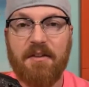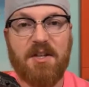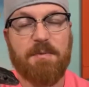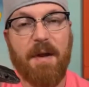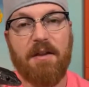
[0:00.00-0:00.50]

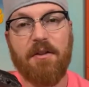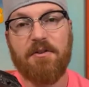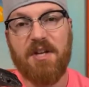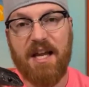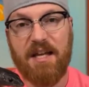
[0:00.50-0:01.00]
They spend
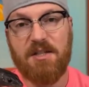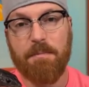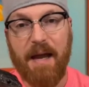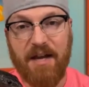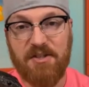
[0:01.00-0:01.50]
their days
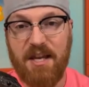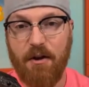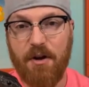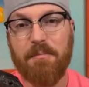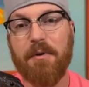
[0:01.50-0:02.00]
basking
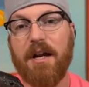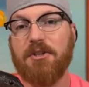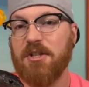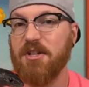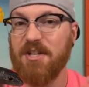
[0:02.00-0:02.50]
out on
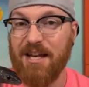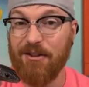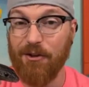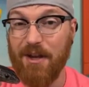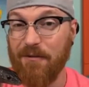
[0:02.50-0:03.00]
branches
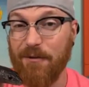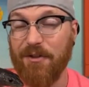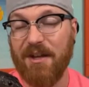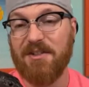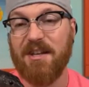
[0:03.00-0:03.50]
and looking for
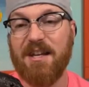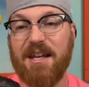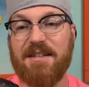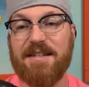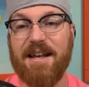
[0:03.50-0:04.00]
things
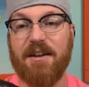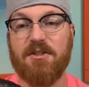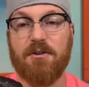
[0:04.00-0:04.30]
like insects.